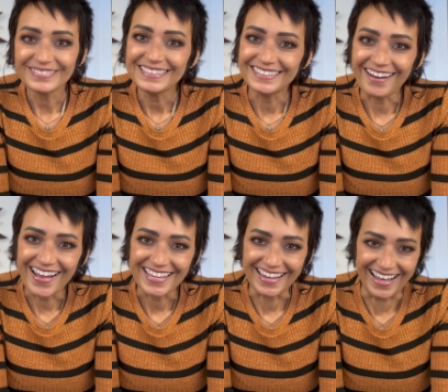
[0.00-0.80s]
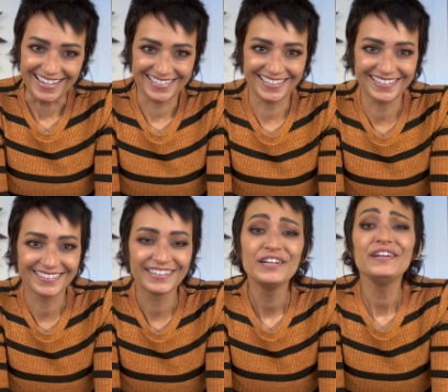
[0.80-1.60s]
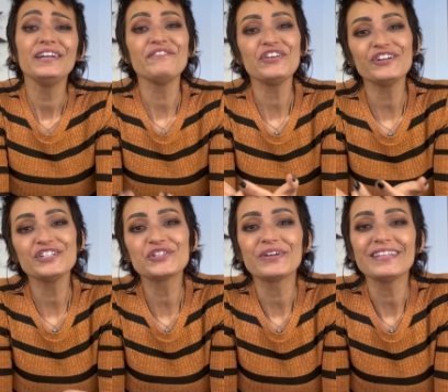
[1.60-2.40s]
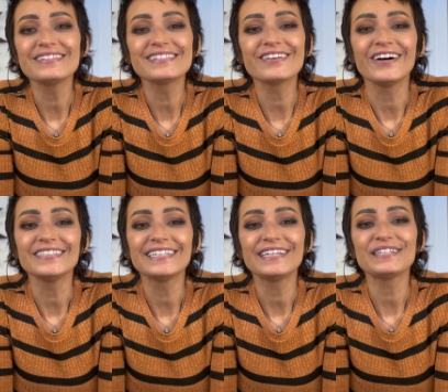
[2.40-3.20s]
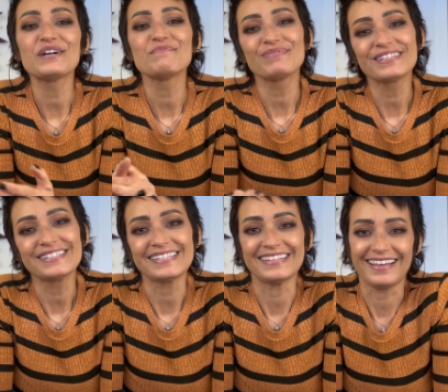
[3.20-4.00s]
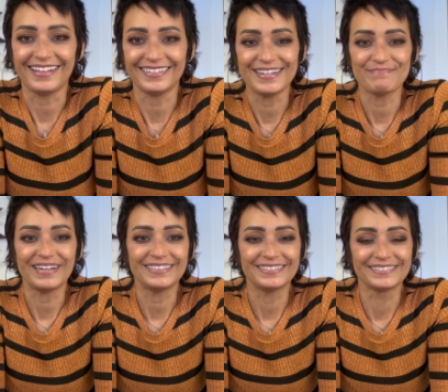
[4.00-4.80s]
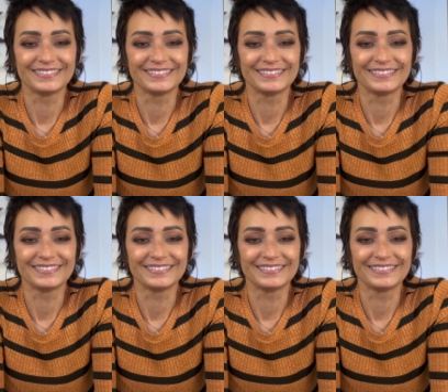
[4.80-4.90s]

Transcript: Not yet. If you're enjoying this content, uh, please hit that like button.